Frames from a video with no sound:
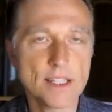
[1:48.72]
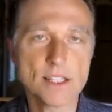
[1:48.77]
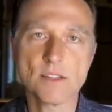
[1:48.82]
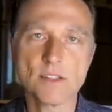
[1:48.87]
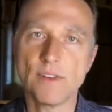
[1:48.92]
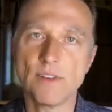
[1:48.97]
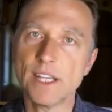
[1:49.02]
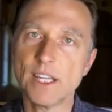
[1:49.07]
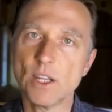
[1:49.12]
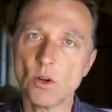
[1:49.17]
this
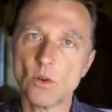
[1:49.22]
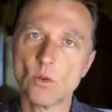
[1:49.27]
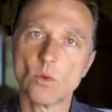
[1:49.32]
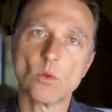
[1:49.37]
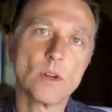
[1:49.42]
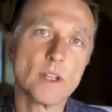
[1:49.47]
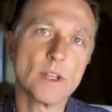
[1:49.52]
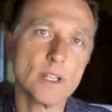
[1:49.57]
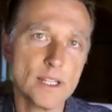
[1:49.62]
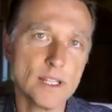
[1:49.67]
video
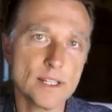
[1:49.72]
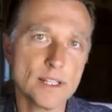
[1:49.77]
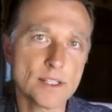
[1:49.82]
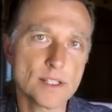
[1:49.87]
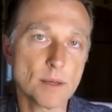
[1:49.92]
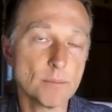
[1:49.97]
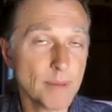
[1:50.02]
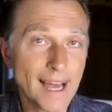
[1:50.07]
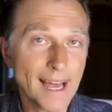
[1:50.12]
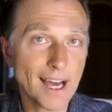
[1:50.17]
is
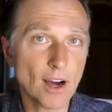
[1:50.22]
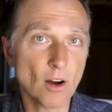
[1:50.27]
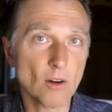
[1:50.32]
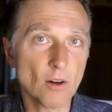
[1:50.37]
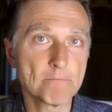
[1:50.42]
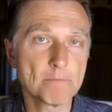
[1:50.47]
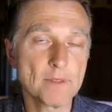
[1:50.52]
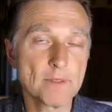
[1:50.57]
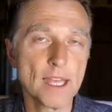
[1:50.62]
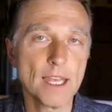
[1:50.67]

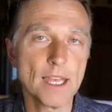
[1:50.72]
about,